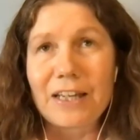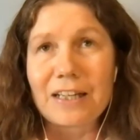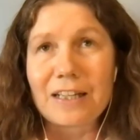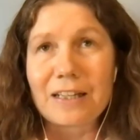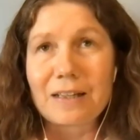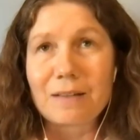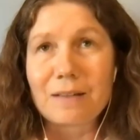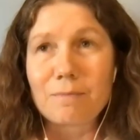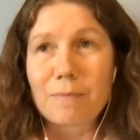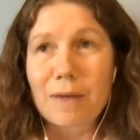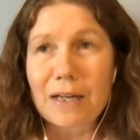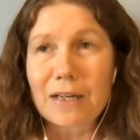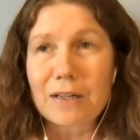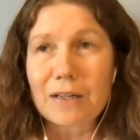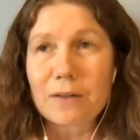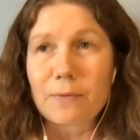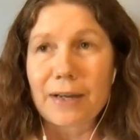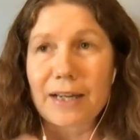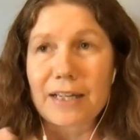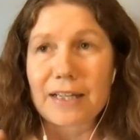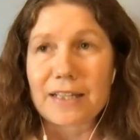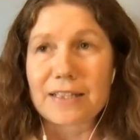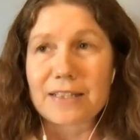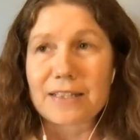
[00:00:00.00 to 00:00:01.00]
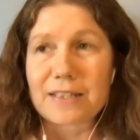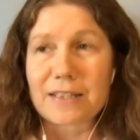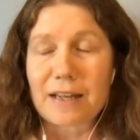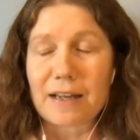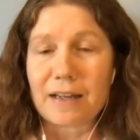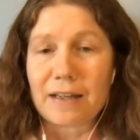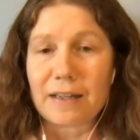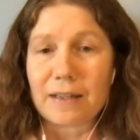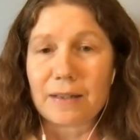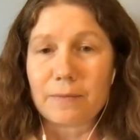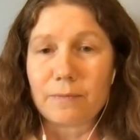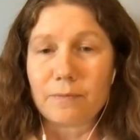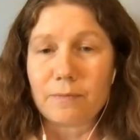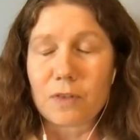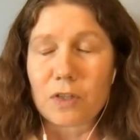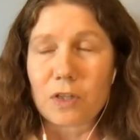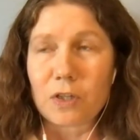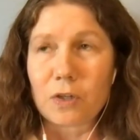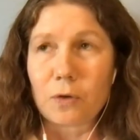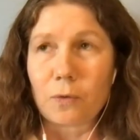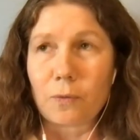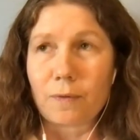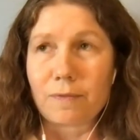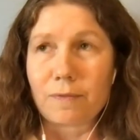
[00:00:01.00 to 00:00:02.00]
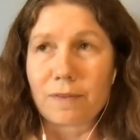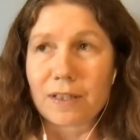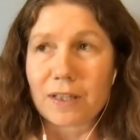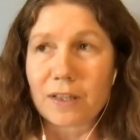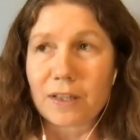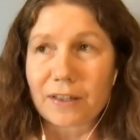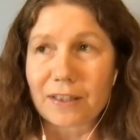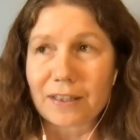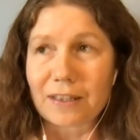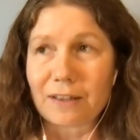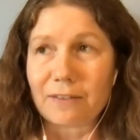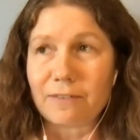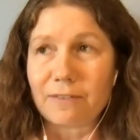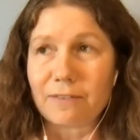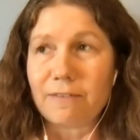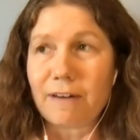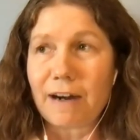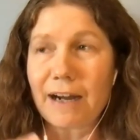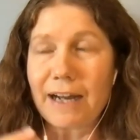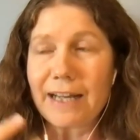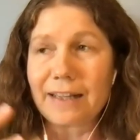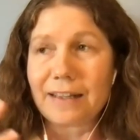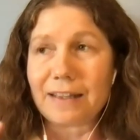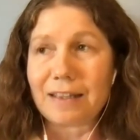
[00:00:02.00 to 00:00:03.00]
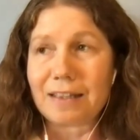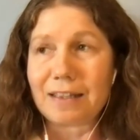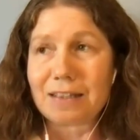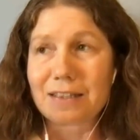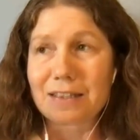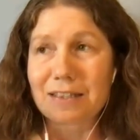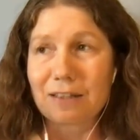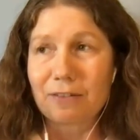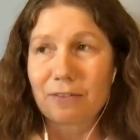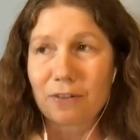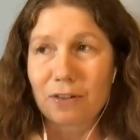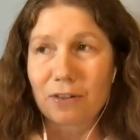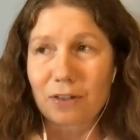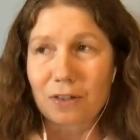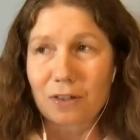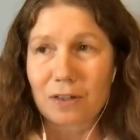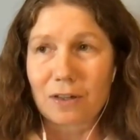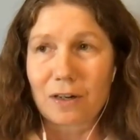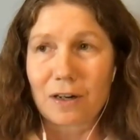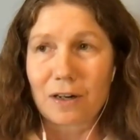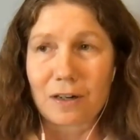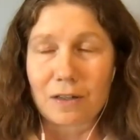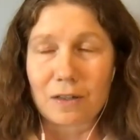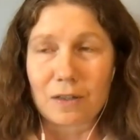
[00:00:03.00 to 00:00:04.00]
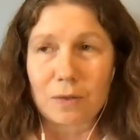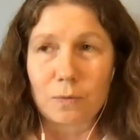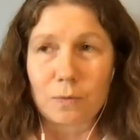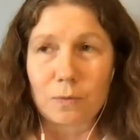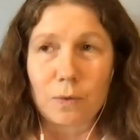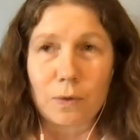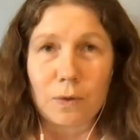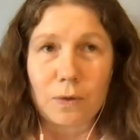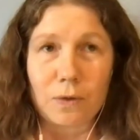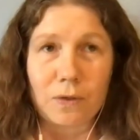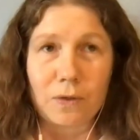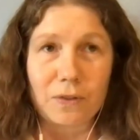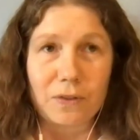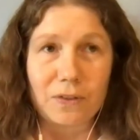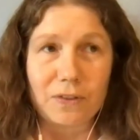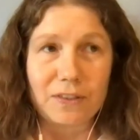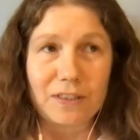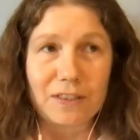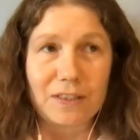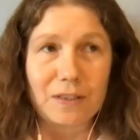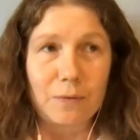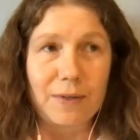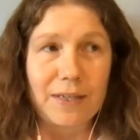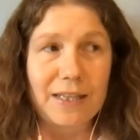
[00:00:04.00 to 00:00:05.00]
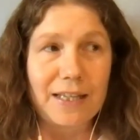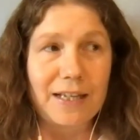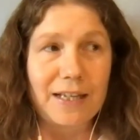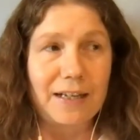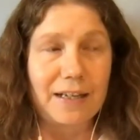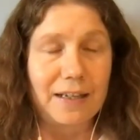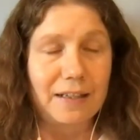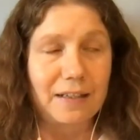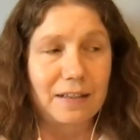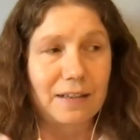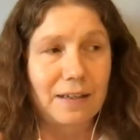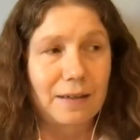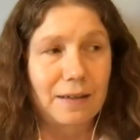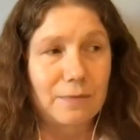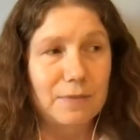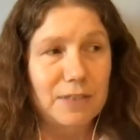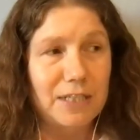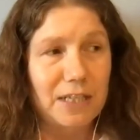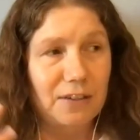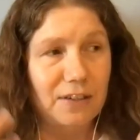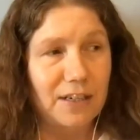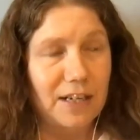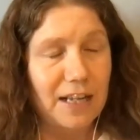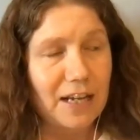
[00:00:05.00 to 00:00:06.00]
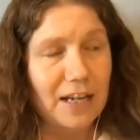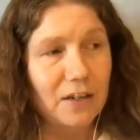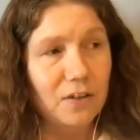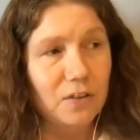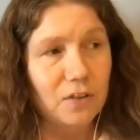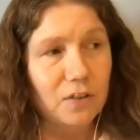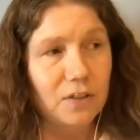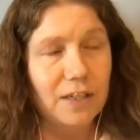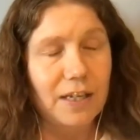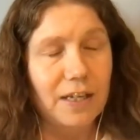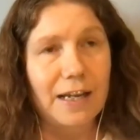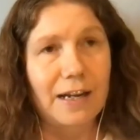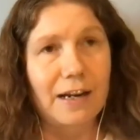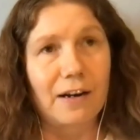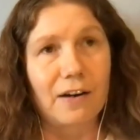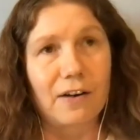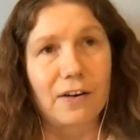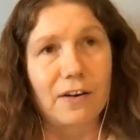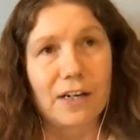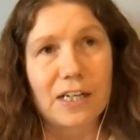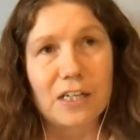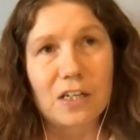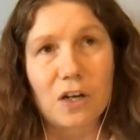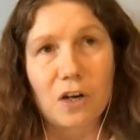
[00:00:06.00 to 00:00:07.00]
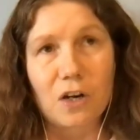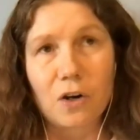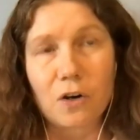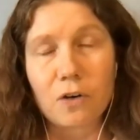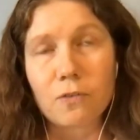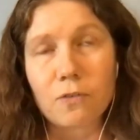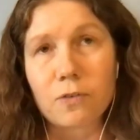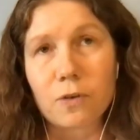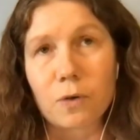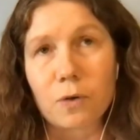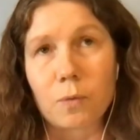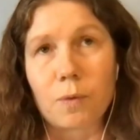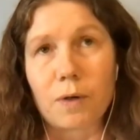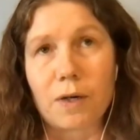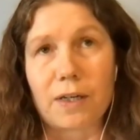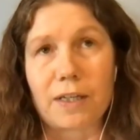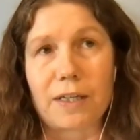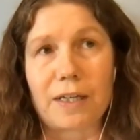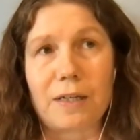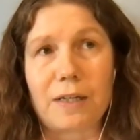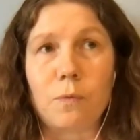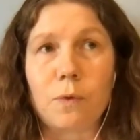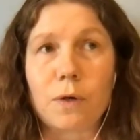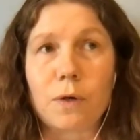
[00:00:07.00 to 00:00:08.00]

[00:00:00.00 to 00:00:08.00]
And in many ways, when we look at the violence of our world and the way that it comes down in healthcare, in overwork